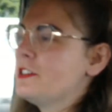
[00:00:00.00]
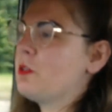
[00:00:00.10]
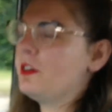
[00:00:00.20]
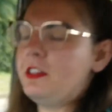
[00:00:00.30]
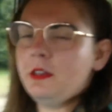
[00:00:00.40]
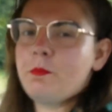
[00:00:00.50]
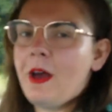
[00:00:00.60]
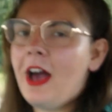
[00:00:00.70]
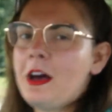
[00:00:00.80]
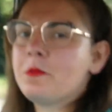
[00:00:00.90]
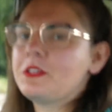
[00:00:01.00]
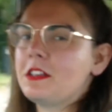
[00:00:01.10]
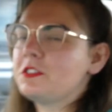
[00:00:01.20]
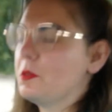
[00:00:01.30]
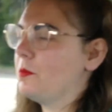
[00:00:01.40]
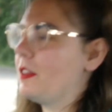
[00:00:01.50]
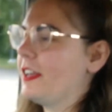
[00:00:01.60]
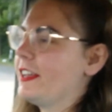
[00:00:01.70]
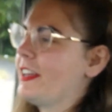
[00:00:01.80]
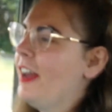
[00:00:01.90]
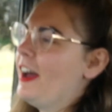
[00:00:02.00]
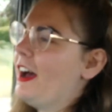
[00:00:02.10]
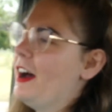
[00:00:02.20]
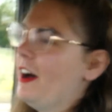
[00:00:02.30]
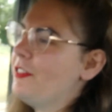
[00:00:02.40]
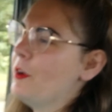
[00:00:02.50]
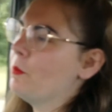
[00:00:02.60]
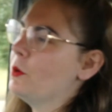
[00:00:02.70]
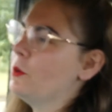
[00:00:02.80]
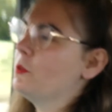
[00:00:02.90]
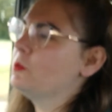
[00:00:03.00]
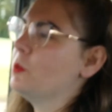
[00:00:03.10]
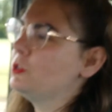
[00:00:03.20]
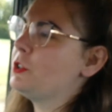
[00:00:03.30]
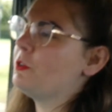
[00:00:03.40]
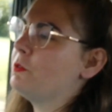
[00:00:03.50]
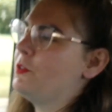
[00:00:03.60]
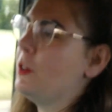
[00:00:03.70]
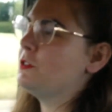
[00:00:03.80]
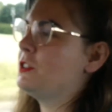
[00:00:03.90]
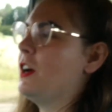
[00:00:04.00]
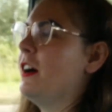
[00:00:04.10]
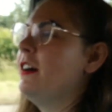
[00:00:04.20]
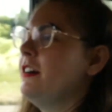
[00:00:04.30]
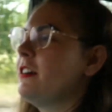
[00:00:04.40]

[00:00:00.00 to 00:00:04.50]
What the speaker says: So I think perhaps that's something that we'll do in future,